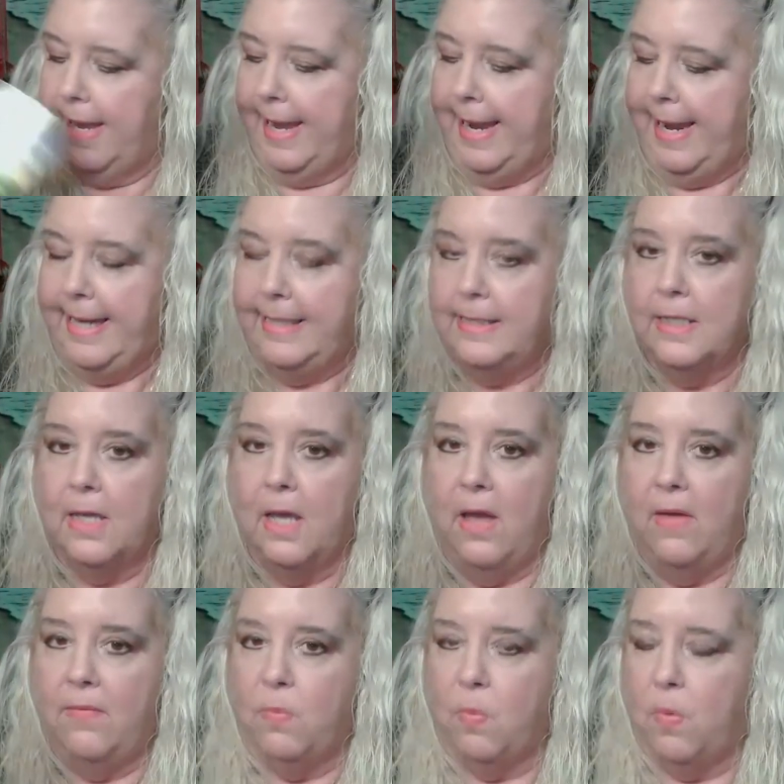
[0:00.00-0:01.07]
Eight
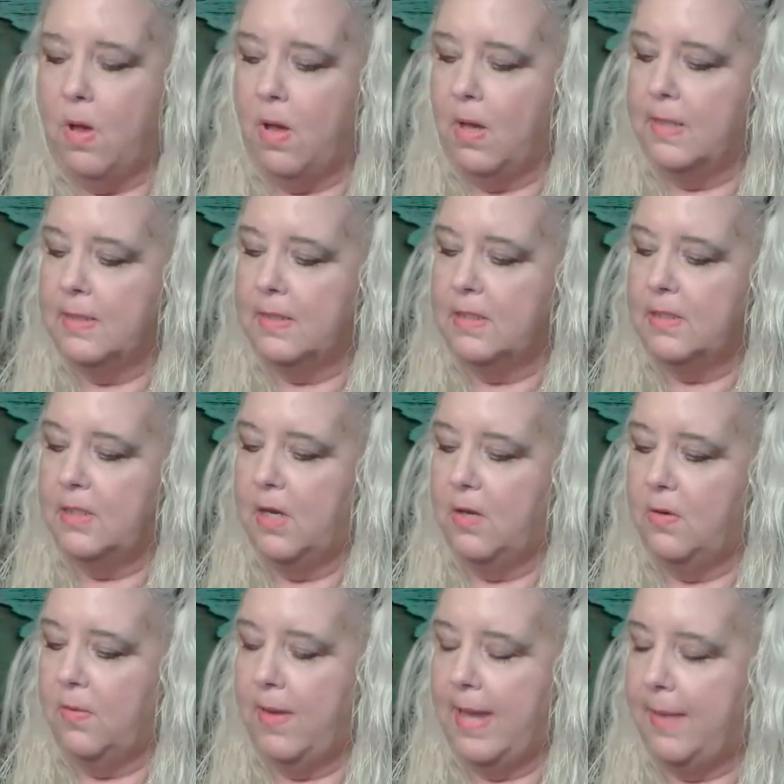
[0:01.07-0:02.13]
of Wands.
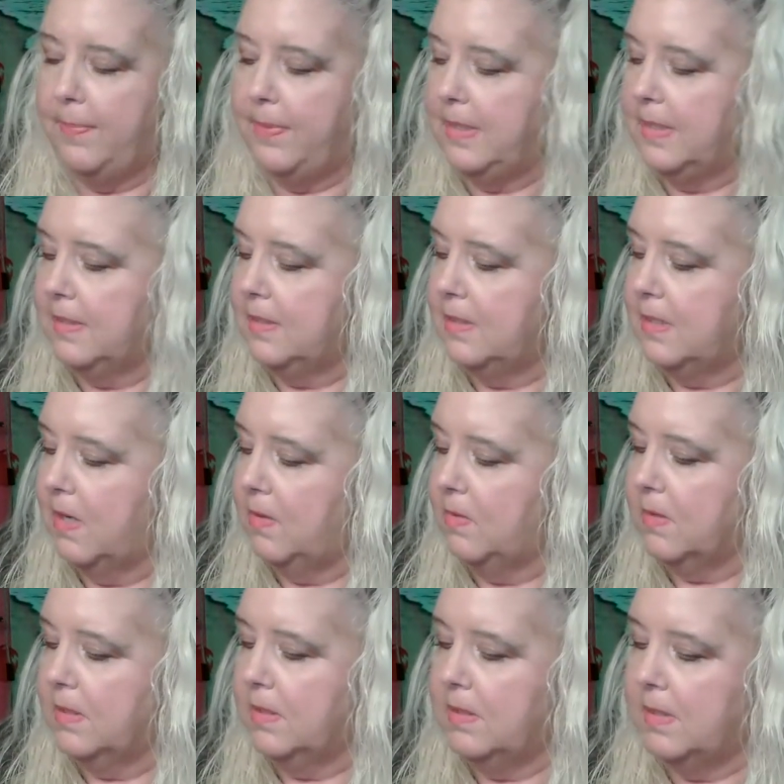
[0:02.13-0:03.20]
Total happiness,
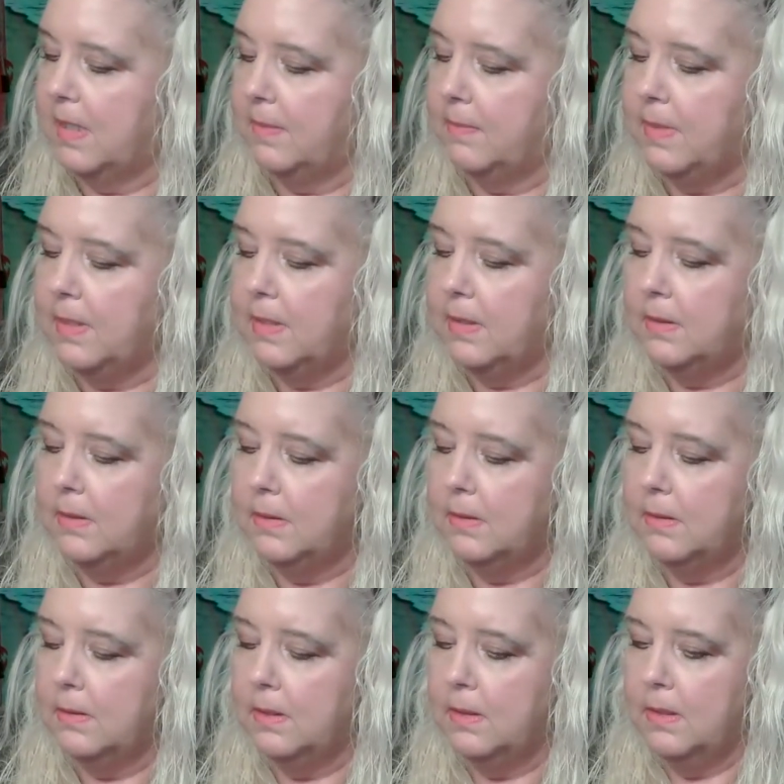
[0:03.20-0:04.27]
total contentment.
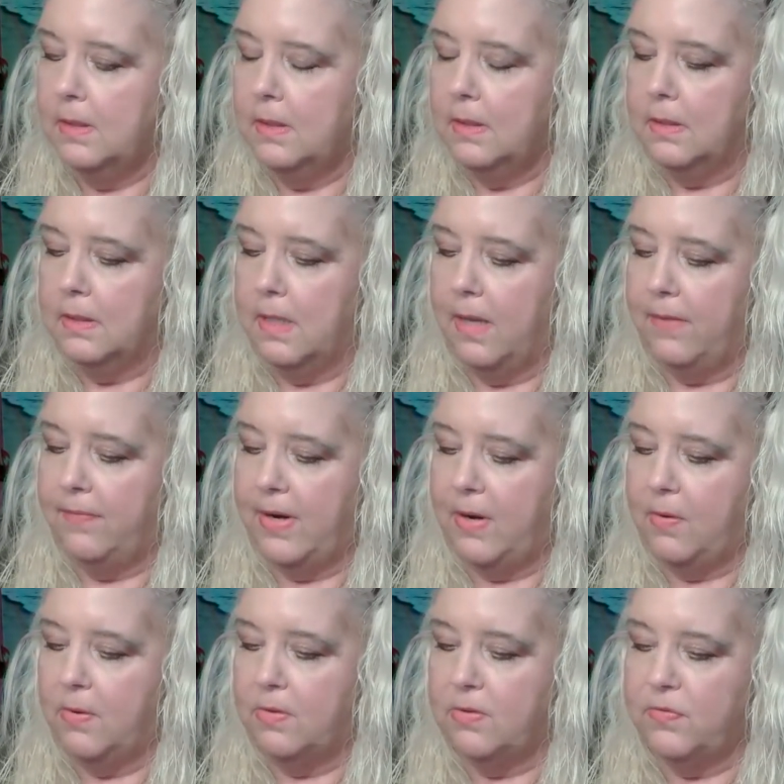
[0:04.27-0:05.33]
Love
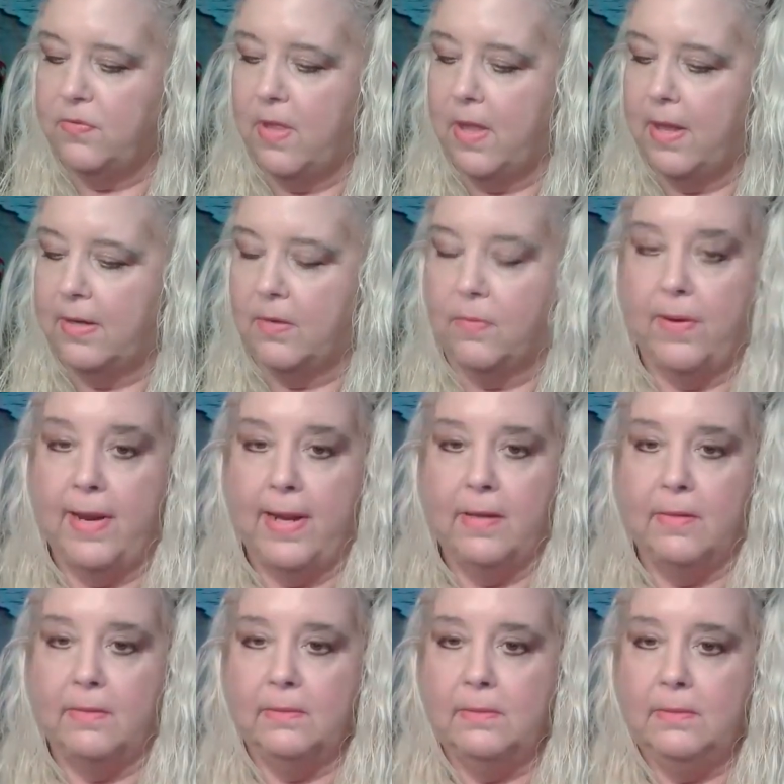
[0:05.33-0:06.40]
arrows flying
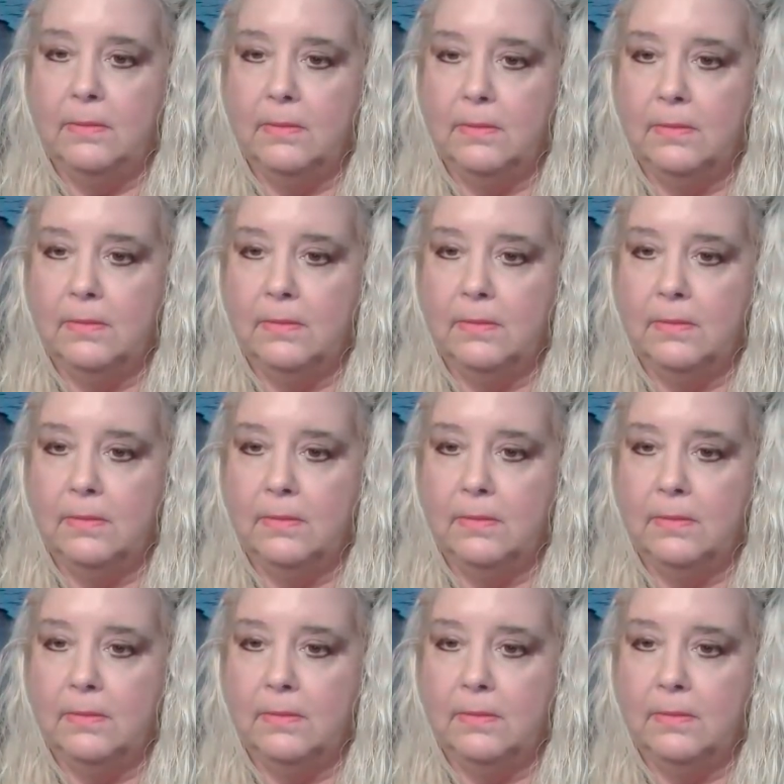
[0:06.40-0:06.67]
around.